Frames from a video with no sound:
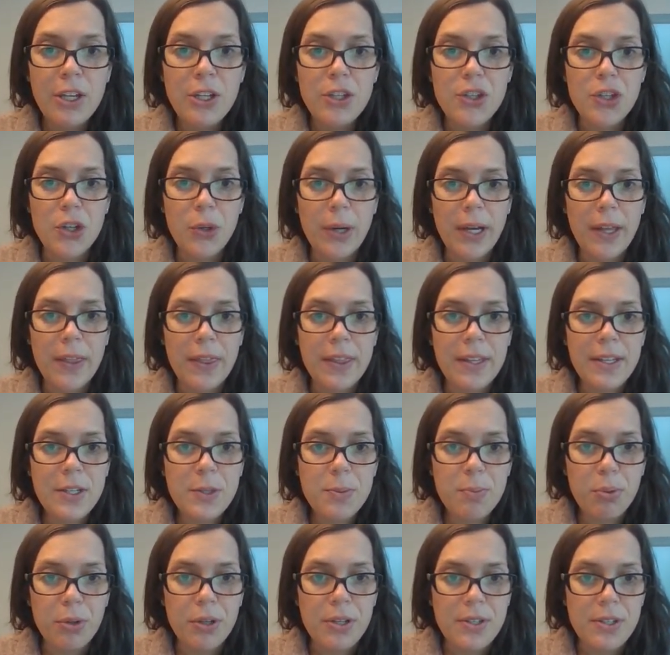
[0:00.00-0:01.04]
So on
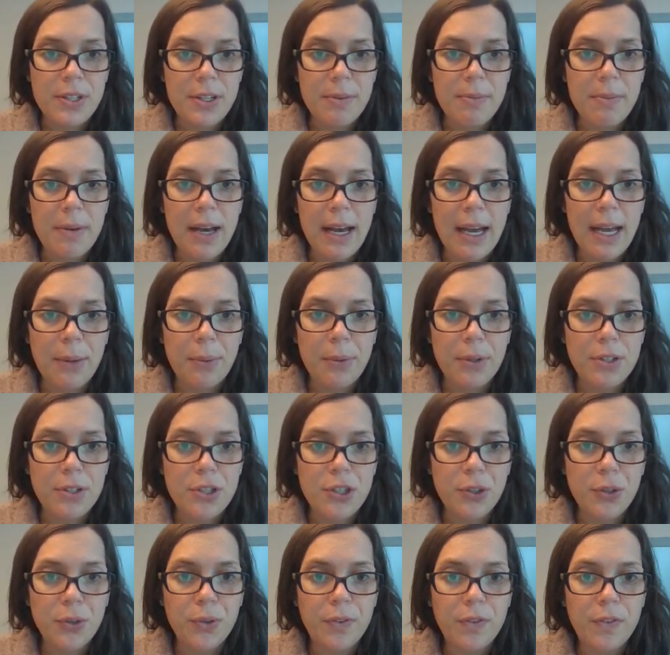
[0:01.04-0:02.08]
this prism, I would
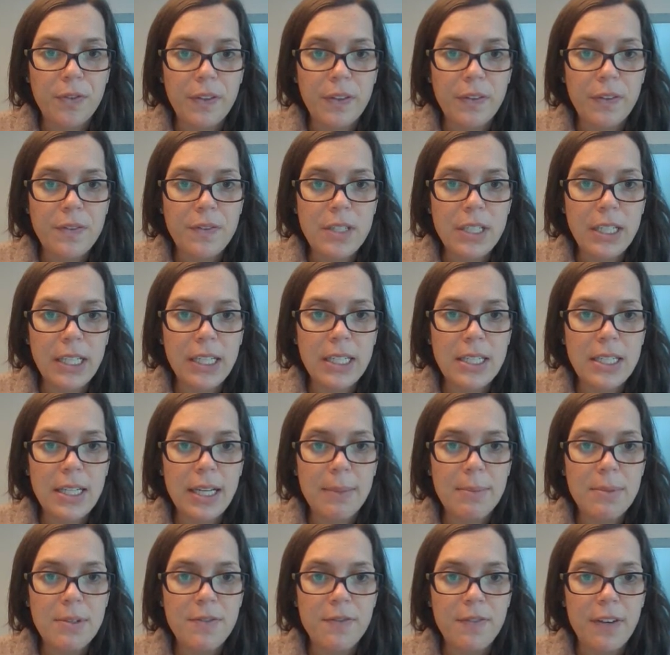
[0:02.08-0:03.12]
do 15
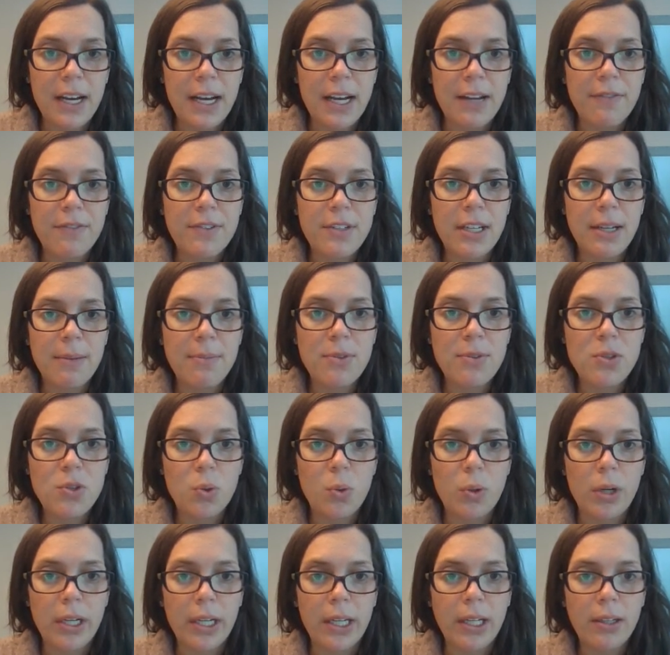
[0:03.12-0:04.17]
times 5 times
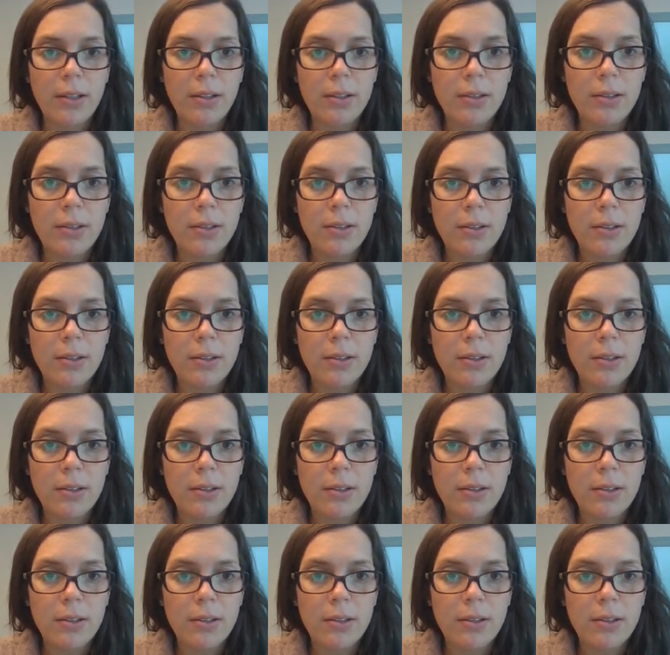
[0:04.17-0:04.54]
20.